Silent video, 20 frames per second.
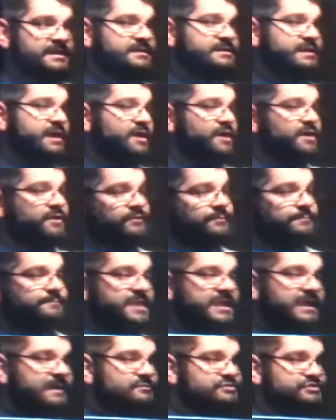Now,
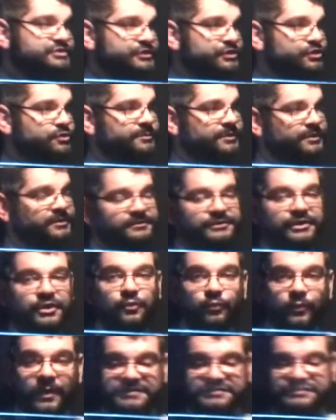medium term are
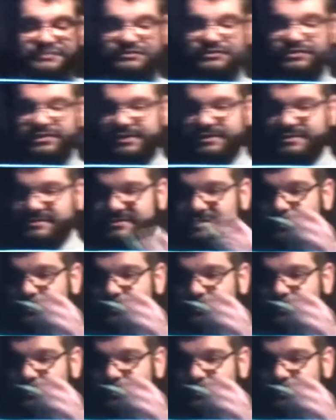1 to 2 years. So